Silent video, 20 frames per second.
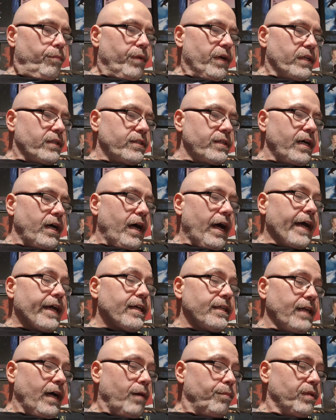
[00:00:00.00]
but uh, I
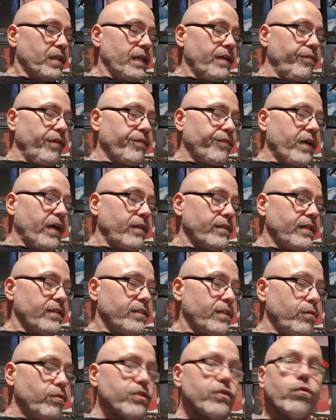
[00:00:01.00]
cannot believe I found
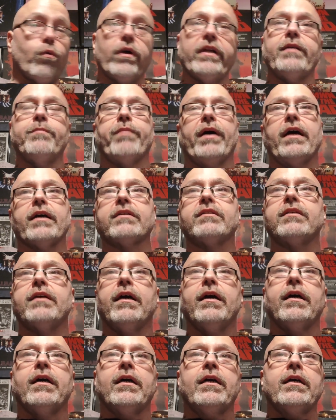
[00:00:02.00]
this. It was 20 bucks.
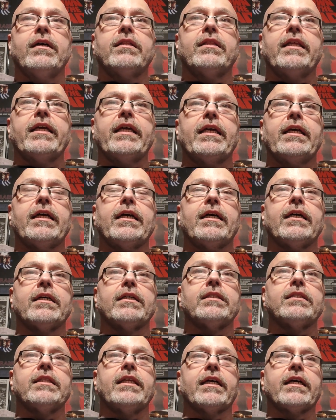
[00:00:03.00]
The
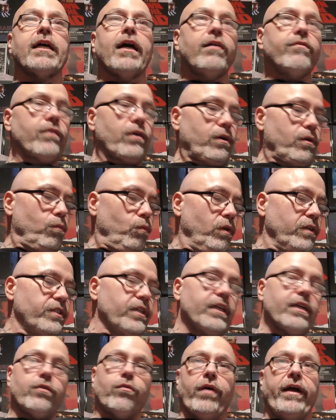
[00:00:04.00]
uh, the cover was
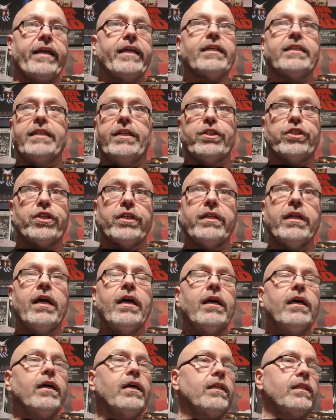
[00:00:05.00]
in great condition
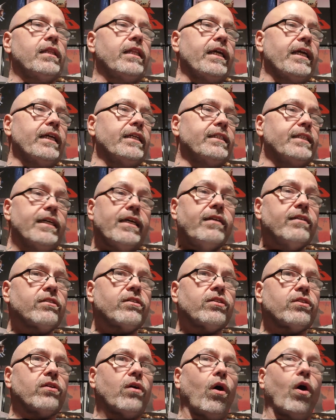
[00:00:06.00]
the
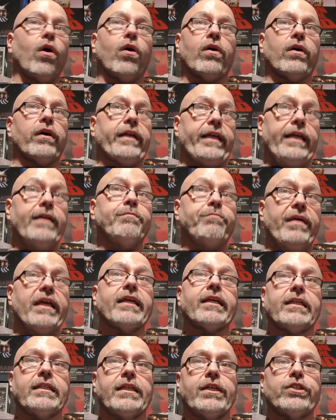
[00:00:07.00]
discs are in
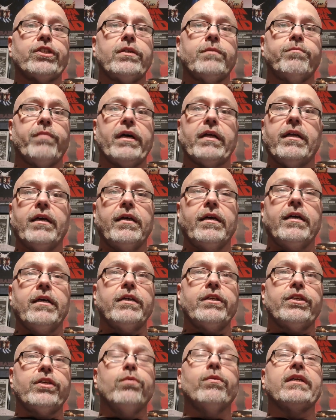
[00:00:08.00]
mint condition, but
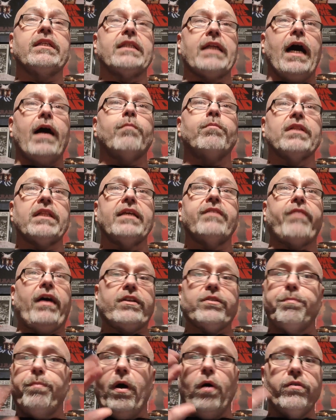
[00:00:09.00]
you would not believe.
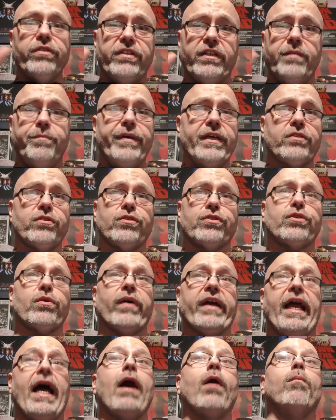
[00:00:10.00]
I posted a picture
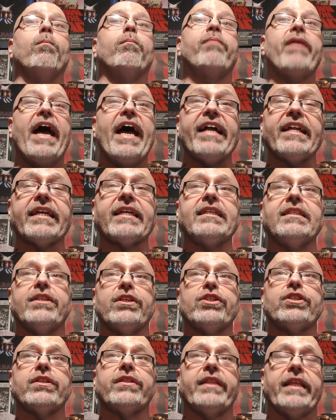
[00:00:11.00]
showing how bad a
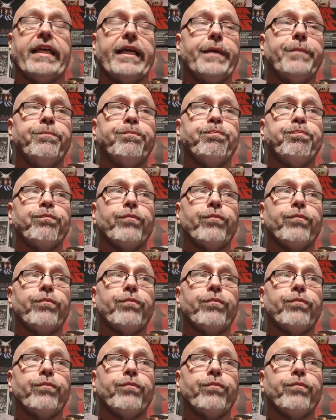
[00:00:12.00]
condition the